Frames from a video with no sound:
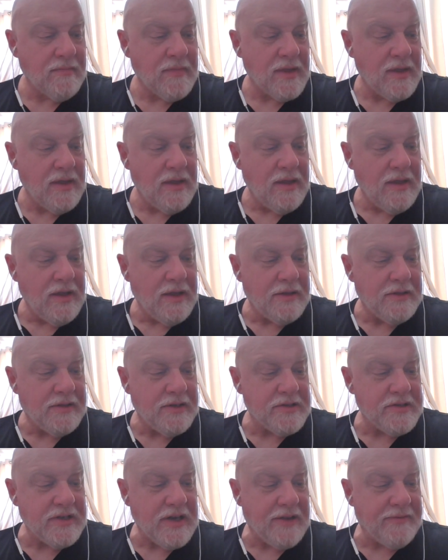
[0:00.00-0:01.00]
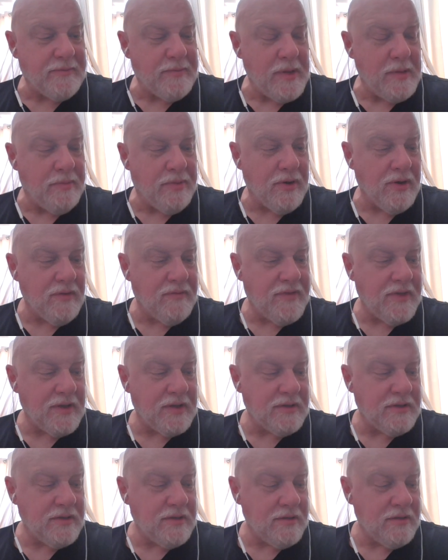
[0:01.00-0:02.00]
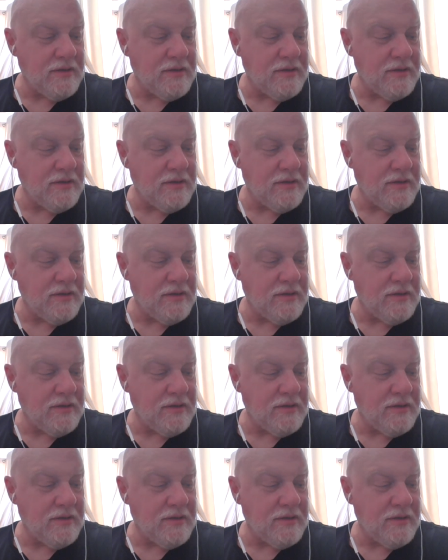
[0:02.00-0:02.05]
It doesn't have to be perfect.